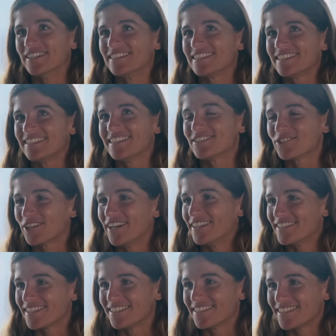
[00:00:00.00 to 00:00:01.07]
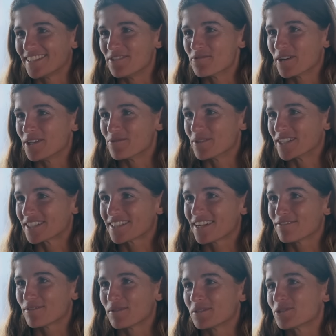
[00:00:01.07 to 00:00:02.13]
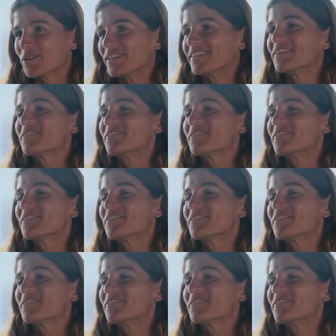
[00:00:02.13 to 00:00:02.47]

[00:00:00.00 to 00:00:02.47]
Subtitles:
to see the trends and see where you want to start from the trend.